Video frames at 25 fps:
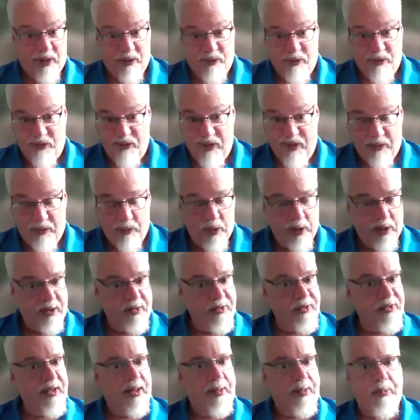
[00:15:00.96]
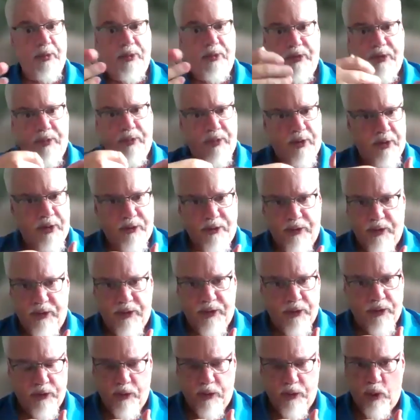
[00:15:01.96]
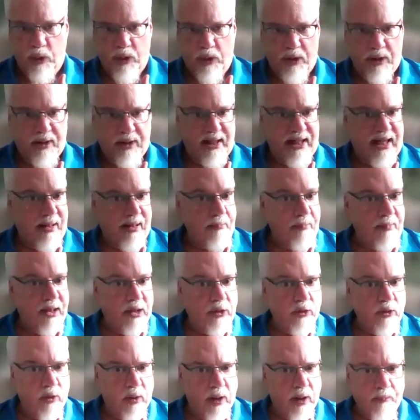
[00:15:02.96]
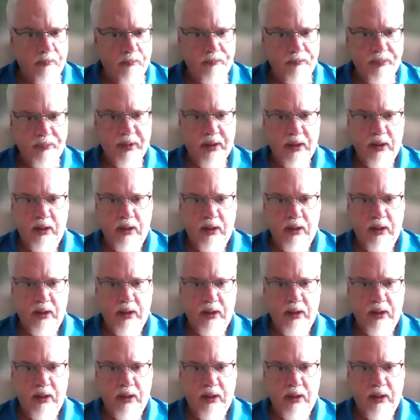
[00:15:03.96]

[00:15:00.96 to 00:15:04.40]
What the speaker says: of my favorite examples of this is a student that I'm mentoring.